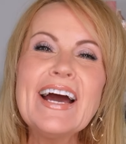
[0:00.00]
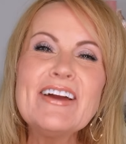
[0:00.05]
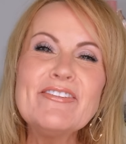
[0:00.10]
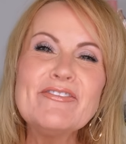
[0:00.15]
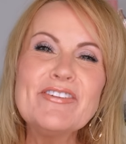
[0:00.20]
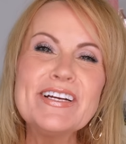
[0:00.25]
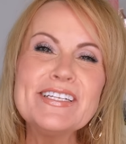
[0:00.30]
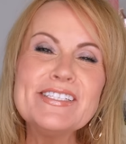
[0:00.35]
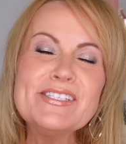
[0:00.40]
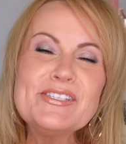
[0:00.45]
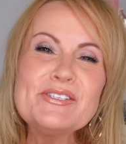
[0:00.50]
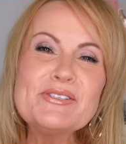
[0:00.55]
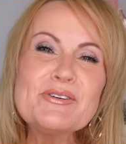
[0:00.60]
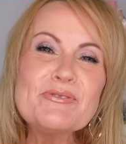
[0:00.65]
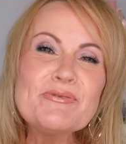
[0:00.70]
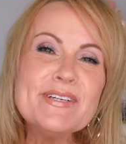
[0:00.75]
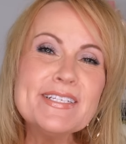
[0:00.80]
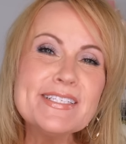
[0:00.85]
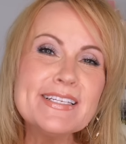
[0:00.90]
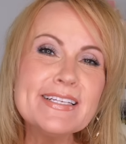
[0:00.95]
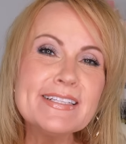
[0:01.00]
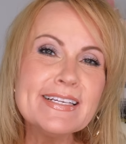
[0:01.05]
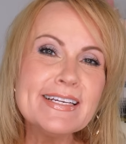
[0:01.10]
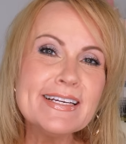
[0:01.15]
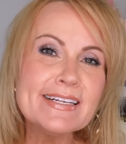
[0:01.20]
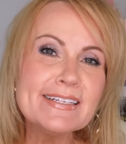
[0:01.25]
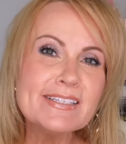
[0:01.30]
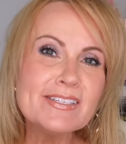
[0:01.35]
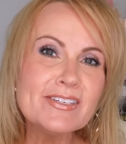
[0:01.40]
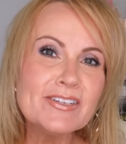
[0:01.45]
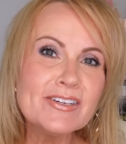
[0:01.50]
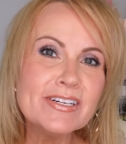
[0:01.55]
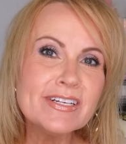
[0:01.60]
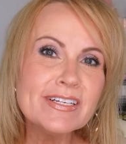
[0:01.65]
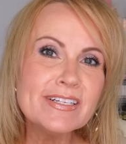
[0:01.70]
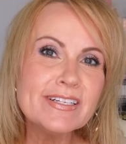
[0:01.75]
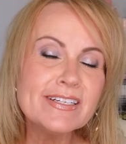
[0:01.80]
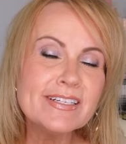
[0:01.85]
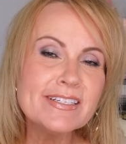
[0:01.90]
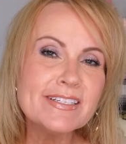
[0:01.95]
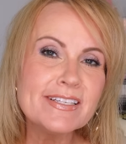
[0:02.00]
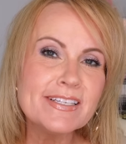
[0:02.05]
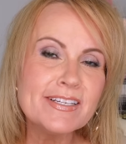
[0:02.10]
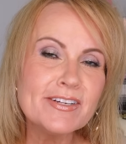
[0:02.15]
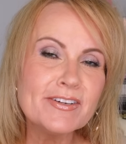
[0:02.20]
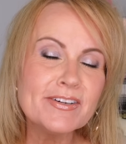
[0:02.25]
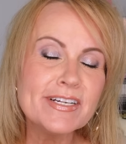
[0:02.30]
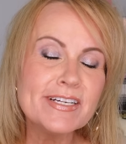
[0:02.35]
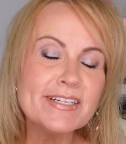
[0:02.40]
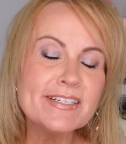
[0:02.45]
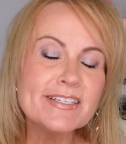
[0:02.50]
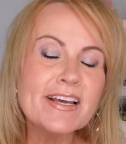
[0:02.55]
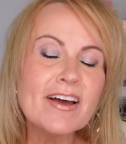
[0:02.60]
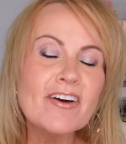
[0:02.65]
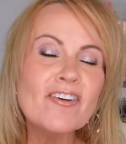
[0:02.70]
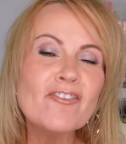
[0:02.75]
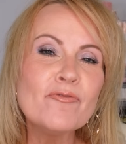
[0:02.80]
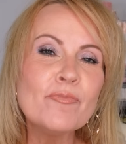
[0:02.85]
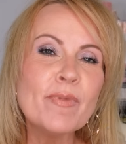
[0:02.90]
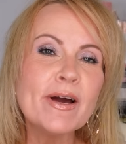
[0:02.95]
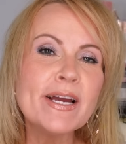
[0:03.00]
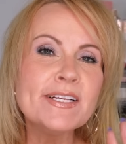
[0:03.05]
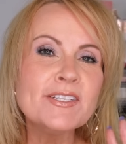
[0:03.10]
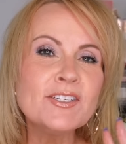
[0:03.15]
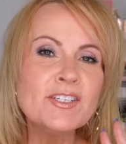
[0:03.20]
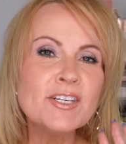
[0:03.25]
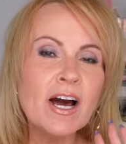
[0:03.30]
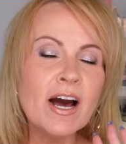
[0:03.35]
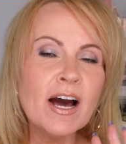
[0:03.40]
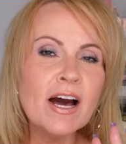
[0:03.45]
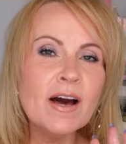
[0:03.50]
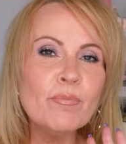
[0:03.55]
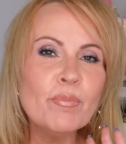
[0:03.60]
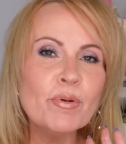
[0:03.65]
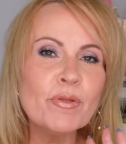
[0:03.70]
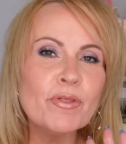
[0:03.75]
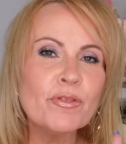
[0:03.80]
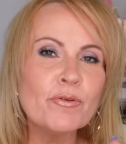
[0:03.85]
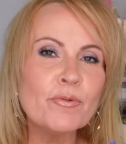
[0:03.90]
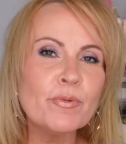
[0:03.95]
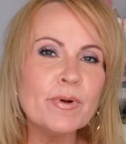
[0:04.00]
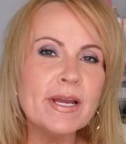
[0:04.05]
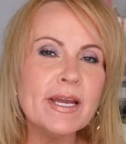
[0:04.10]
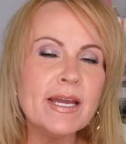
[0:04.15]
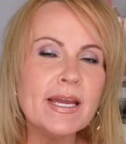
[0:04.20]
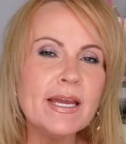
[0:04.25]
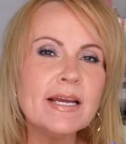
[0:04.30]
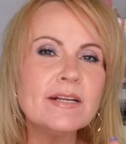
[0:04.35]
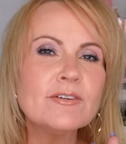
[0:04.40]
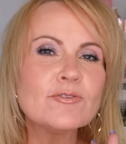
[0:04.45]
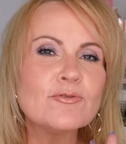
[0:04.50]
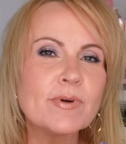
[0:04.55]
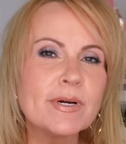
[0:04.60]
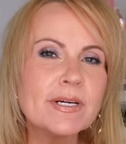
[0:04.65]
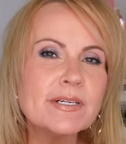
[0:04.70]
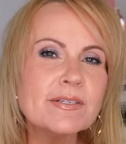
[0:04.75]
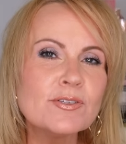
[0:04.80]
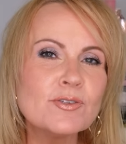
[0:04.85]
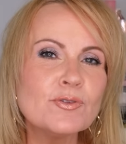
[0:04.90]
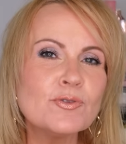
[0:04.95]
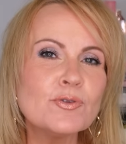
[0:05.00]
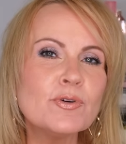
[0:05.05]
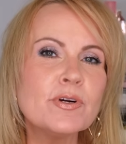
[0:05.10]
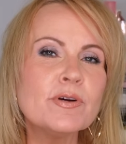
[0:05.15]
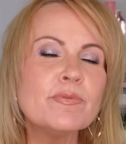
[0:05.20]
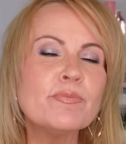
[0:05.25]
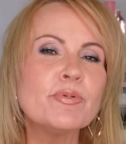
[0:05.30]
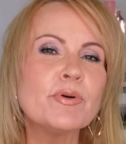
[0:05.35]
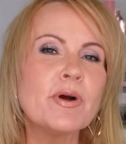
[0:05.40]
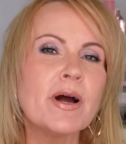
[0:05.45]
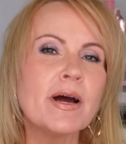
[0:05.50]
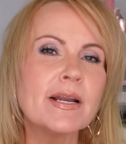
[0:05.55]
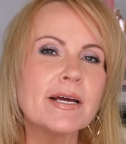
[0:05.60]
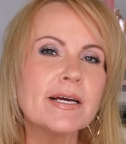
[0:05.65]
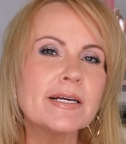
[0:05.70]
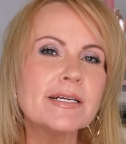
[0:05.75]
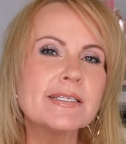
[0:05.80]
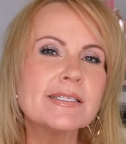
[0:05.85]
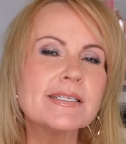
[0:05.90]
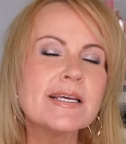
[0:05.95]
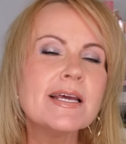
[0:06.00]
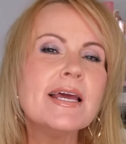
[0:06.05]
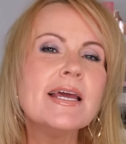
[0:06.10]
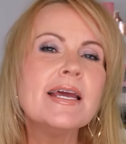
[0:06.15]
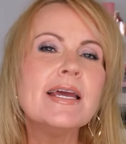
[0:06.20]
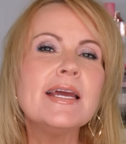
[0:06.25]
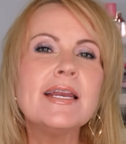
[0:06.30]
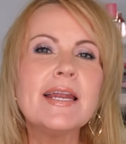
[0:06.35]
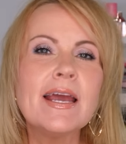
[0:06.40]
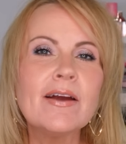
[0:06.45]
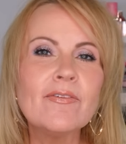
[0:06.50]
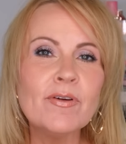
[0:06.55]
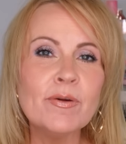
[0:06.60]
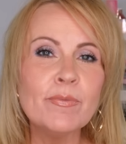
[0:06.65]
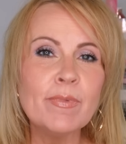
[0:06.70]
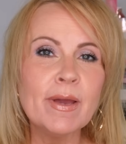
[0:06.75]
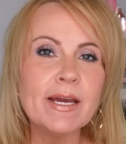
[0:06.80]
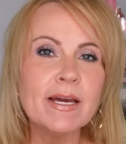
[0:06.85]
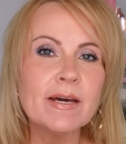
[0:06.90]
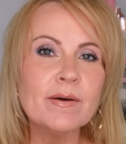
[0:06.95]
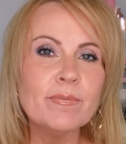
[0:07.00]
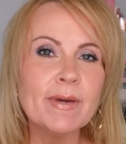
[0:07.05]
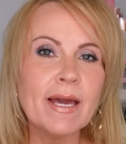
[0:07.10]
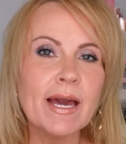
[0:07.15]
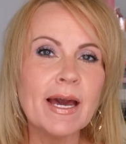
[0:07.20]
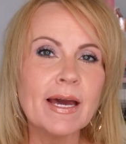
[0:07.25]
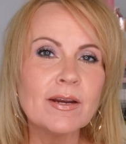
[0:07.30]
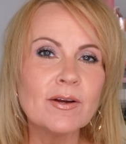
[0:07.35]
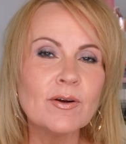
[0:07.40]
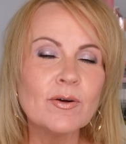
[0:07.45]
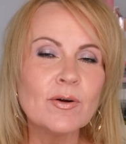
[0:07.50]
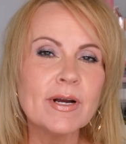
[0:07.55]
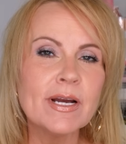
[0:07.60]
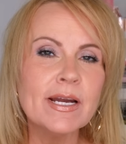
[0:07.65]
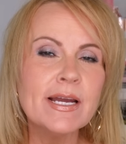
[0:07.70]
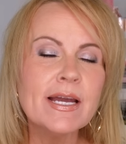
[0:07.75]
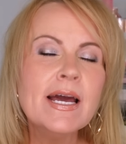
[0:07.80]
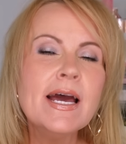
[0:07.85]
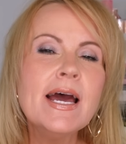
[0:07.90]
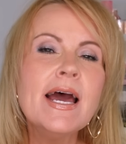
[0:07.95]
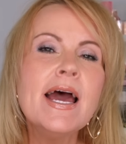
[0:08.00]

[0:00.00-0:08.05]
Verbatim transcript: Hi friends, so recently I started a series of my top three drugstore products in every makeup category.